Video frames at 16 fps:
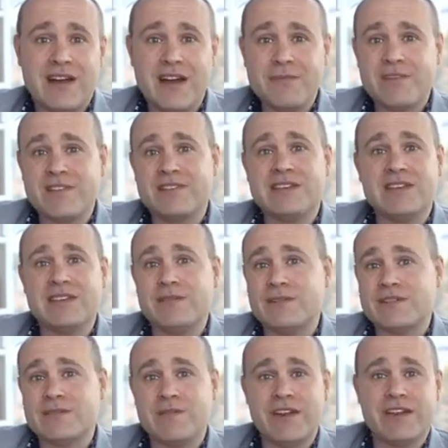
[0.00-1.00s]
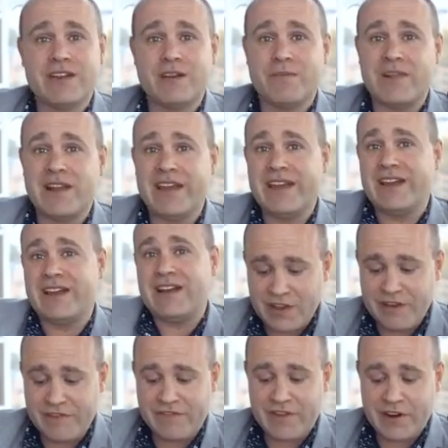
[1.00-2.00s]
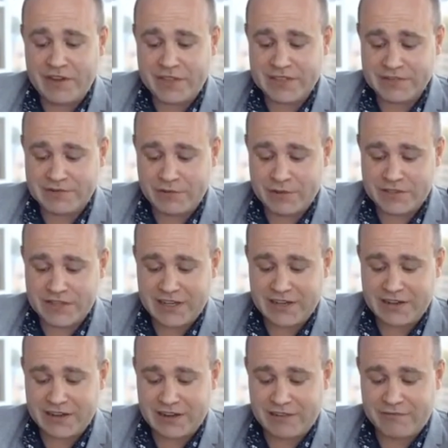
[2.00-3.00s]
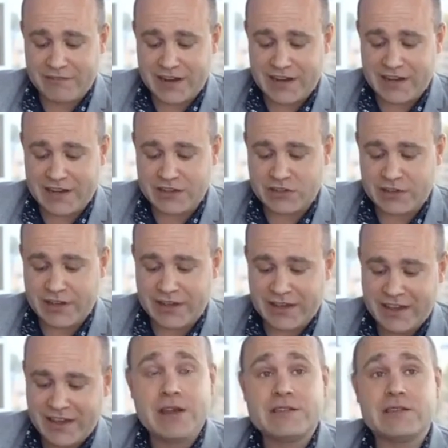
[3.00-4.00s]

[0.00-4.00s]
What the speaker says: I'm continuing to wake up late and follow this routine. I really enjoy it.